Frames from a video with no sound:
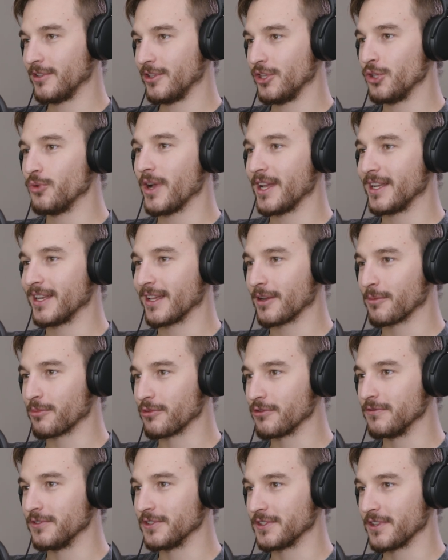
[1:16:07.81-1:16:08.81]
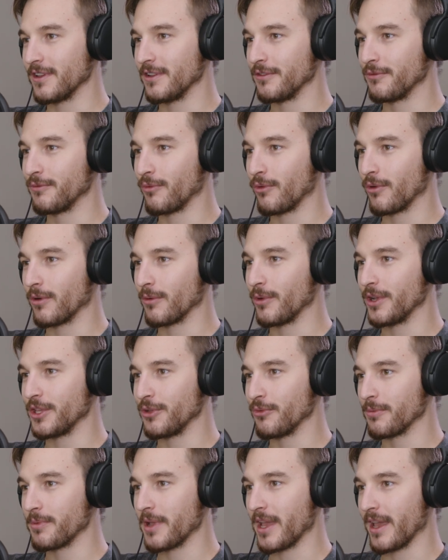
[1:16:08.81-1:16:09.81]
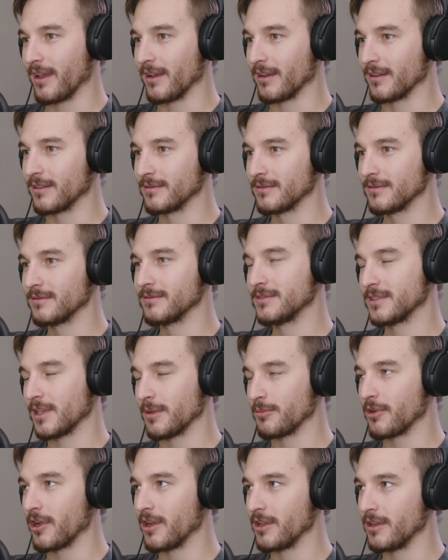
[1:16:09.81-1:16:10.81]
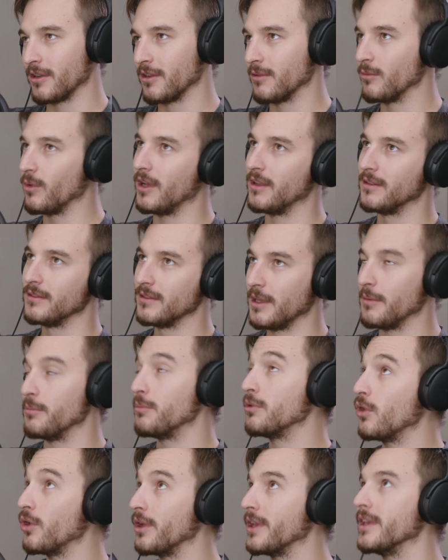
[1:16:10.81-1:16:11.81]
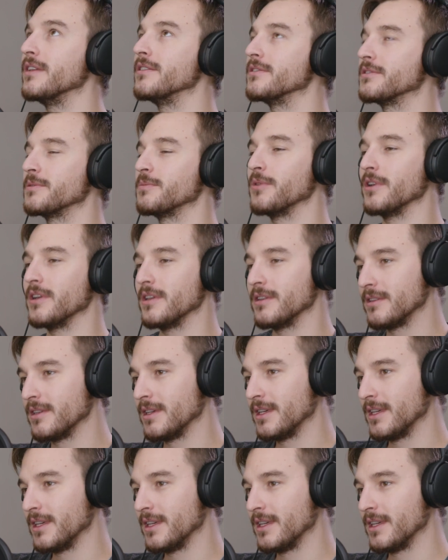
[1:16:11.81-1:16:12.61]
you had to get approvals on for what you were paying. Employees. But.